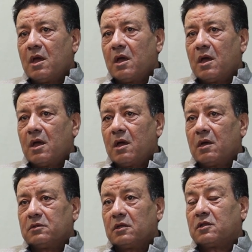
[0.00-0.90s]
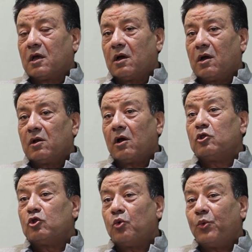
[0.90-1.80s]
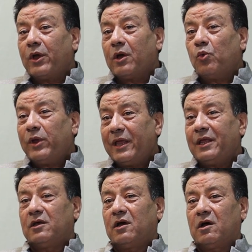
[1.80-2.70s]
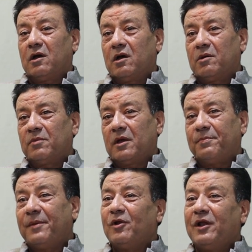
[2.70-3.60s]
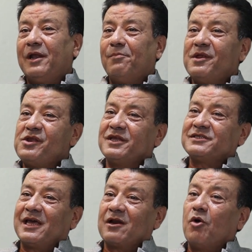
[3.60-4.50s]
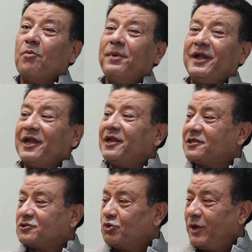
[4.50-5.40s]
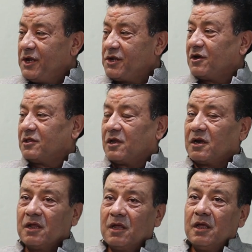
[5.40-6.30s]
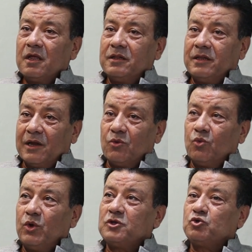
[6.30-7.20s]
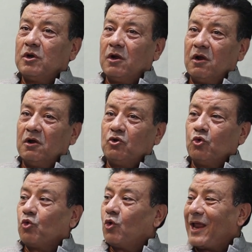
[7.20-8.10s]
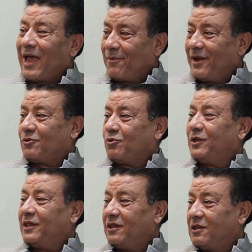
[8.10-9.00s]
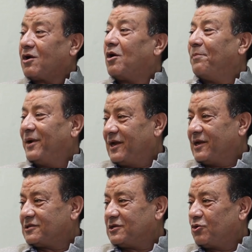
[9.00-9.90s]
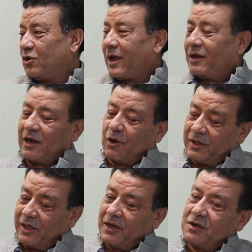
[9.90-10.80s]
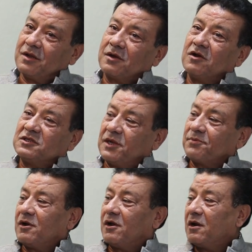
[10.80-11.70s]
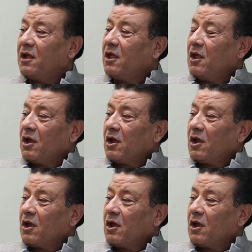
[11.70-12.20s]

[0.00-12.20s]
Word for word: uh, the, the, all, although we, we, the um, people in business are competitors to each other, then we should learn to collaborate within the competitors, you know. And now there is a concept called